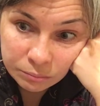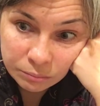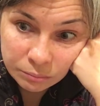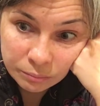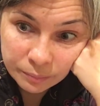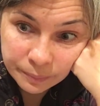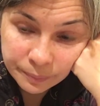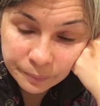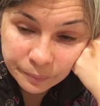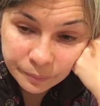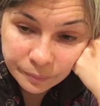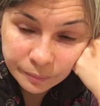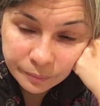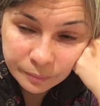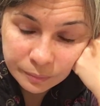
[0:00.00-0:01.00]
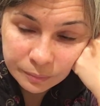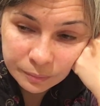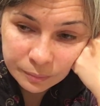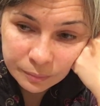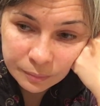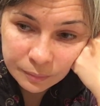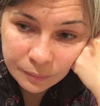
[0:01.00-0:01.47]

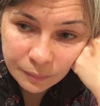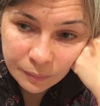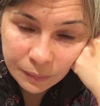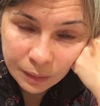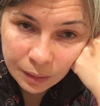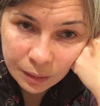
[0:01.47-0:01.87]
(no one is talking)